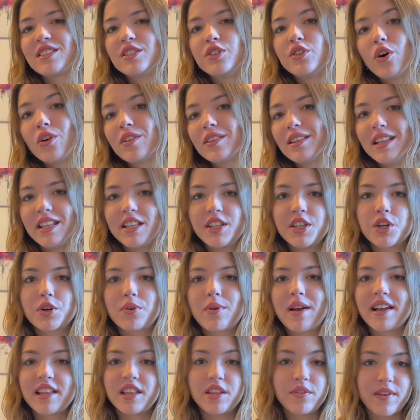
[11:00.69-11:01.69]

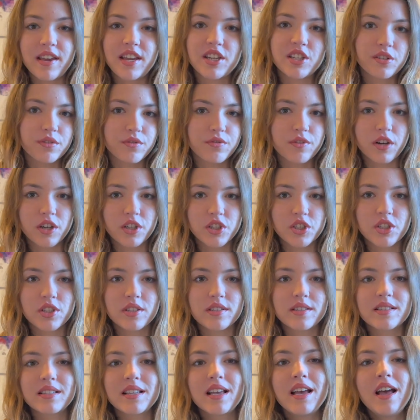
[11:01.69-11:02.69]
non-linear activation
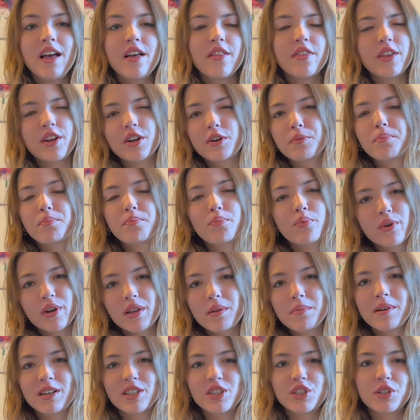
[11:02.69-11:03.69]
functions. They're
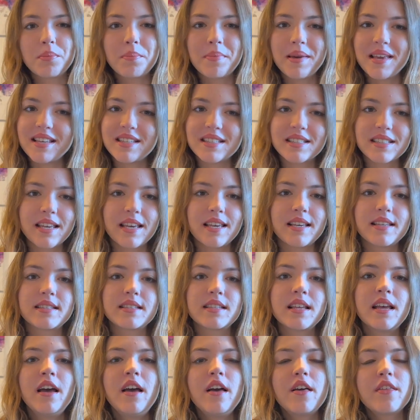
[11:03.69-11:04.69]
pretty much the base
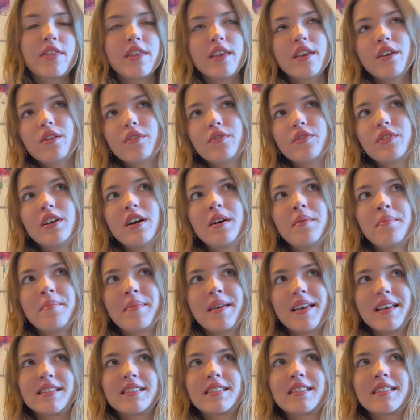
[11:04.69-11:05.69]
case. Think of them
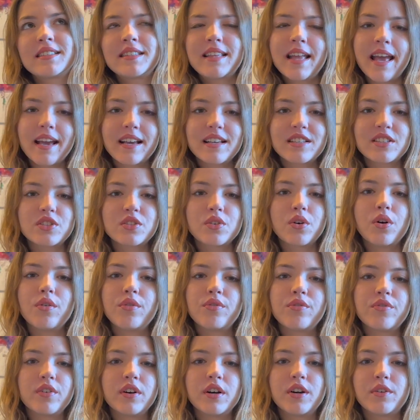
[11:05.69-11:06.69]
as stacks
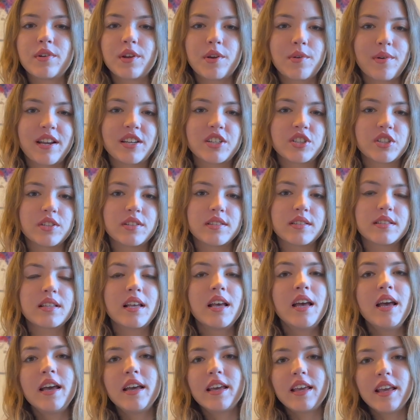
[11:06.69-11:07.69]
of regressions.
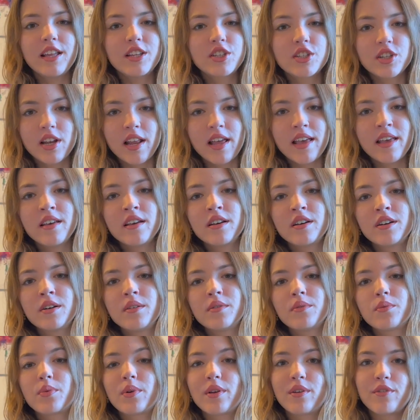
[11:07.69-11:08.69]
Each
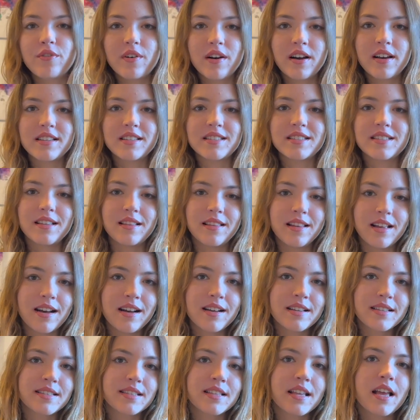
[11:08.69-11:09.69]
layer refines the
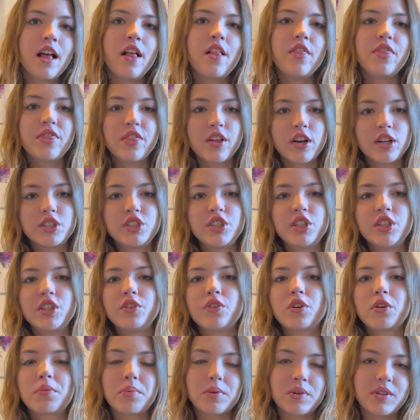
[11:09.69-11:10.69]
last, nudging
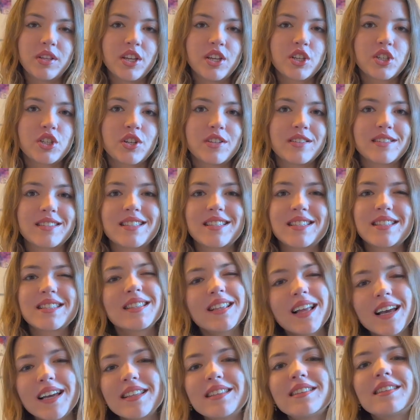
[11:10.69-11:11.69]
your predictions
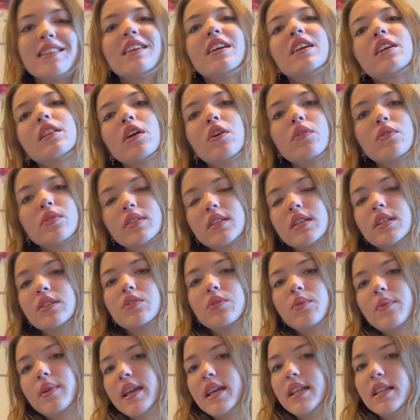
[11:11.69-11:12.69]
slightly closer
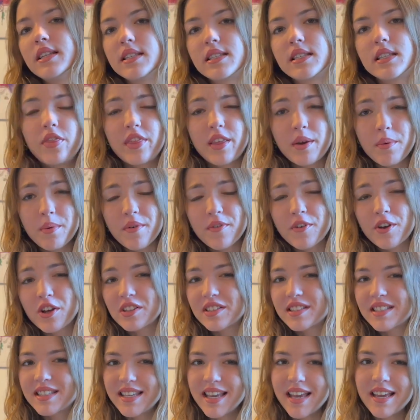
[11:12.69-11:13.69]
to reality. Then we've
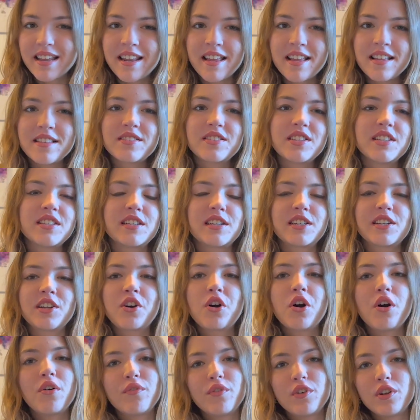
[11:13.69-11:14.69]
got CNNs, these are the
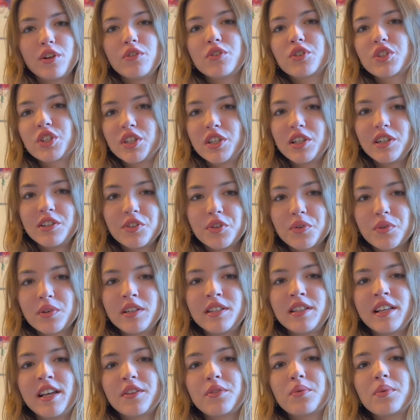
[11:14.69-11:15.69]
convolutional neural
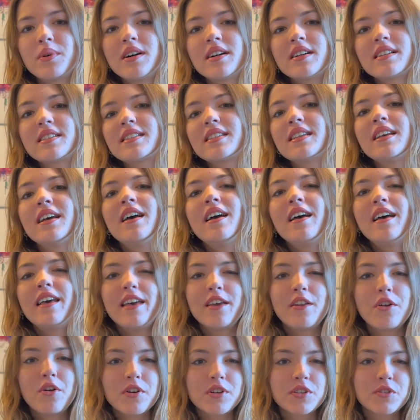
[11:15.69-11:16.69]
networks.
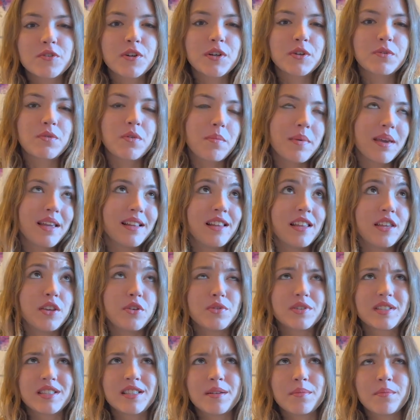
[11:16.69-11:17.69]
At Oxford, we mainly
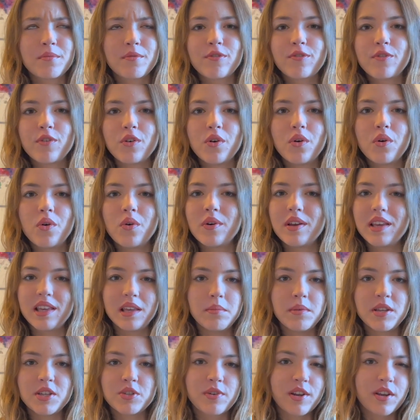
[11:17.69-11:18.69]
use them for
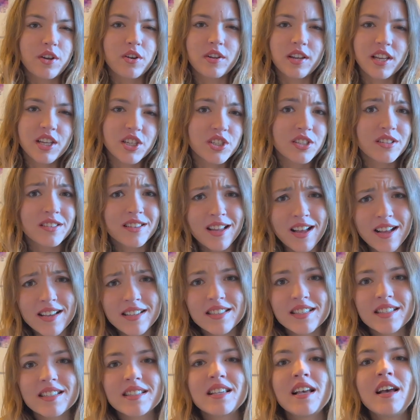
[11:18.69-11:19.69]
image recognition
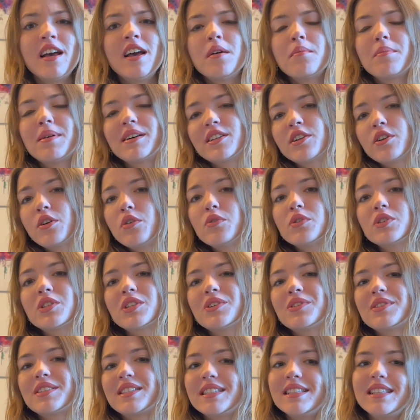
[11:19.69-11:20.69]
tasks, but they're
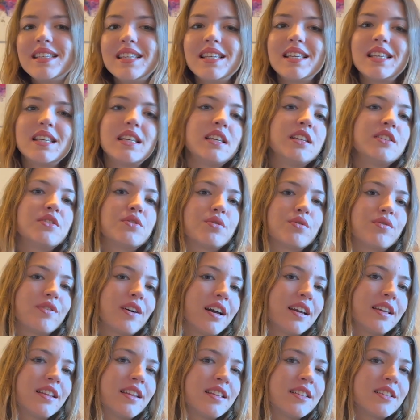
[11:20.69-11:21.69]
also sneaking into
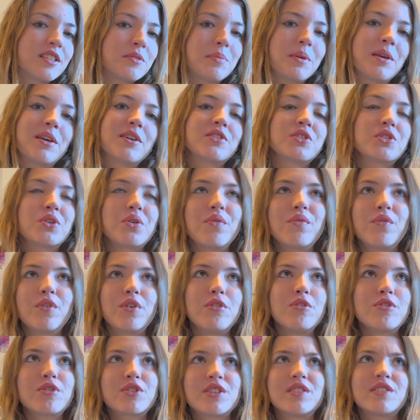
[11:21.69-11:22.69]
finance because
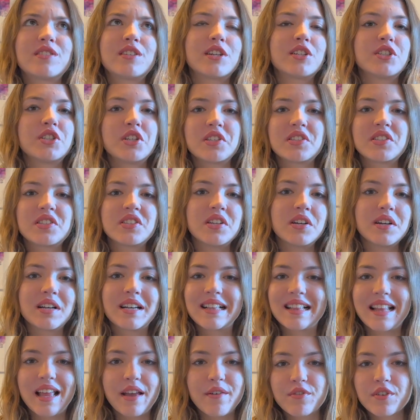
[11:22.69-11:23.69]
convolutions are just a
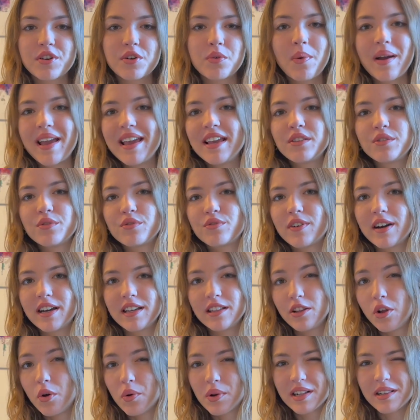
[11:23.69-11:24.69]
clever way to
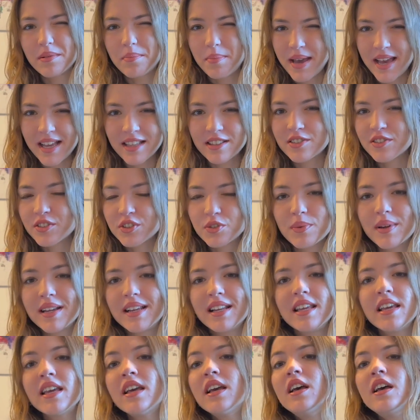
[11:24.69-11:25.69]
find local patterns,
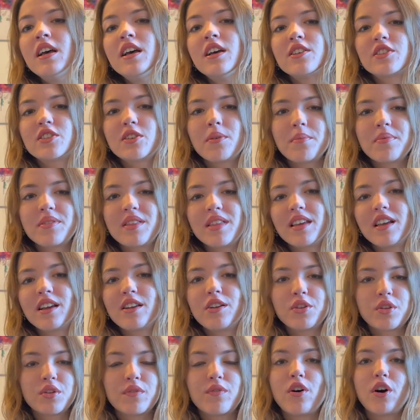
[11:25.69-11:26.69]
really. Something a
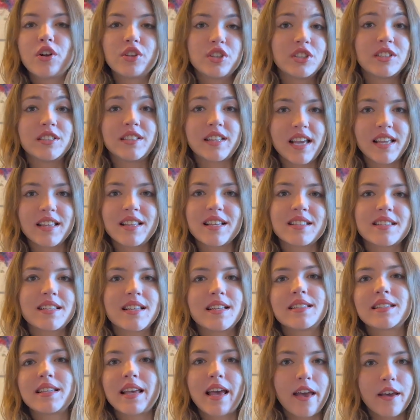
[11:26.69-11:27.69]
lot of other
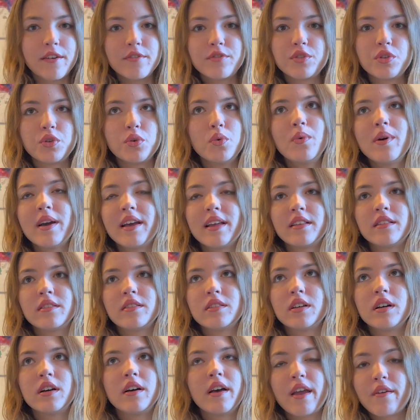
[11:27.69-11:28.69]
datasets have to,
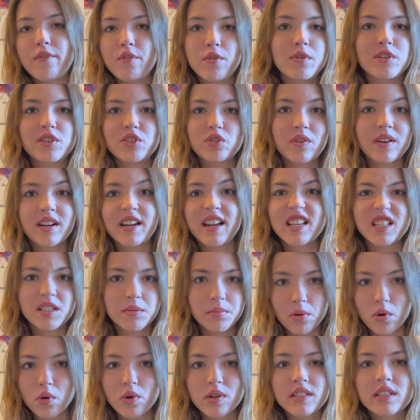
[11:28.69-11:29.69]
and everyone's trying to
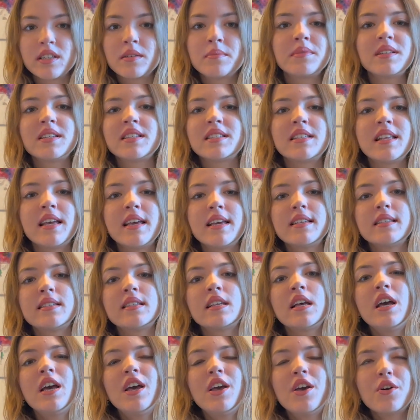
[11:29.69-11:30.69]
explore them these
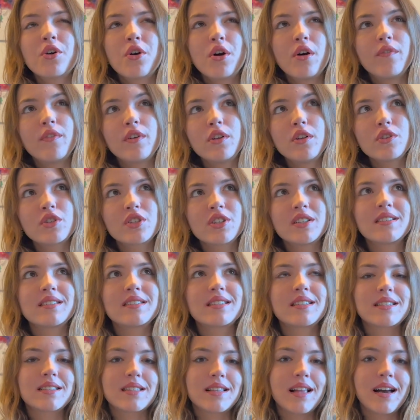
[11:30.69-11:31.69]
days.
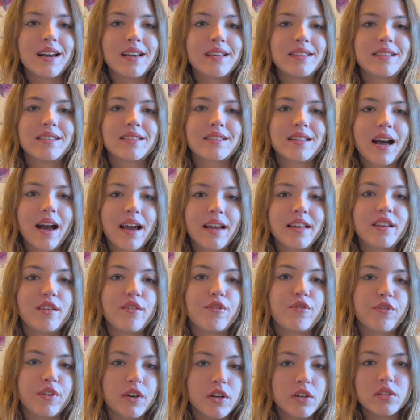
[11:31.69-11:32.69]
Convolutions slide tiny
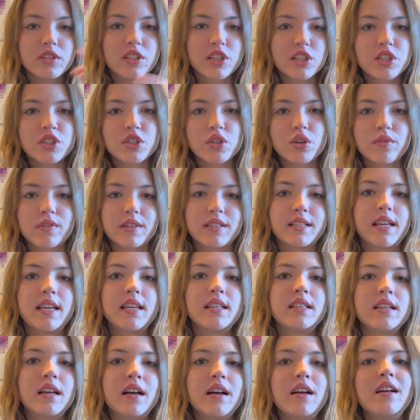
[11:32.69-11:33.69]
filters over
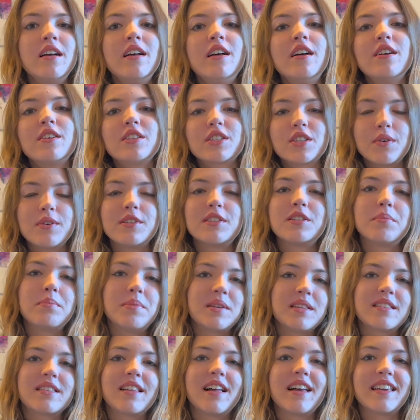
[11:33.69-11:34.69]
data, so it's a
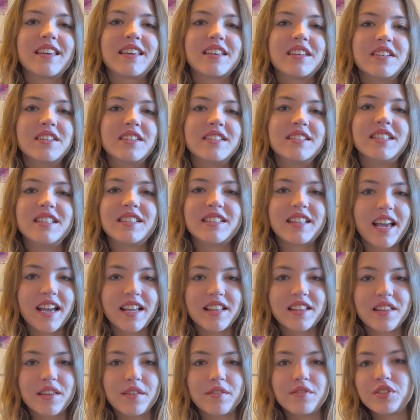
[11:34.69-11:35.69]
bit like a
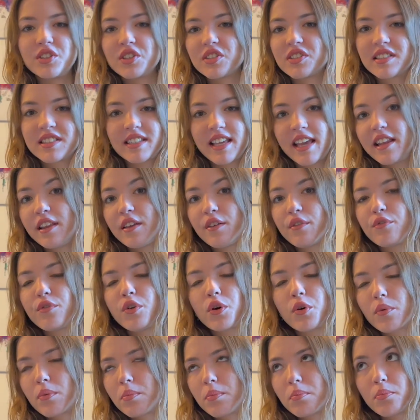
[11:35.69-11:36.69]
detective just scanning
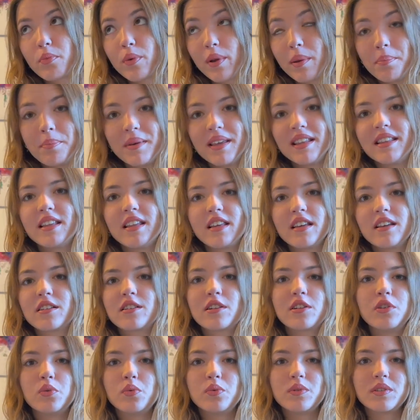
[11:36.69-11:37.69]
for repeating
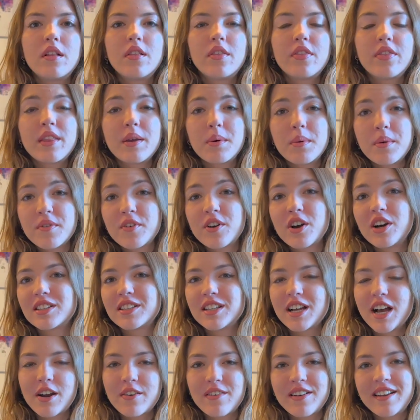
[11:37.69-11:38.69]
clues. Then we've got
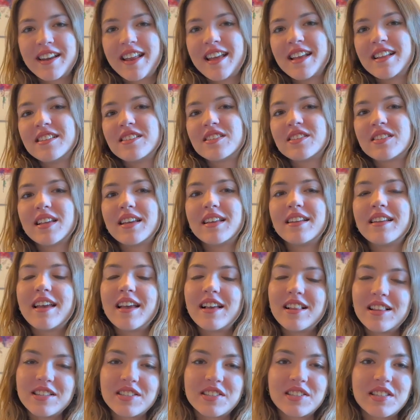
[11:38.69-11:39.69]
RNNs and
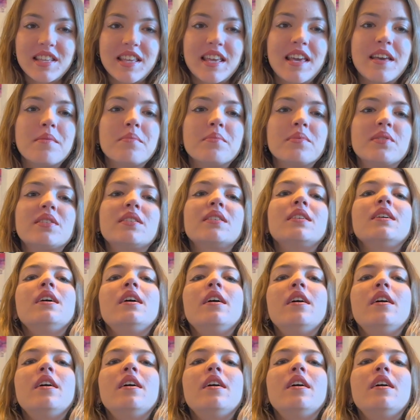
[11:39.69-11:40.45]
LSTMs.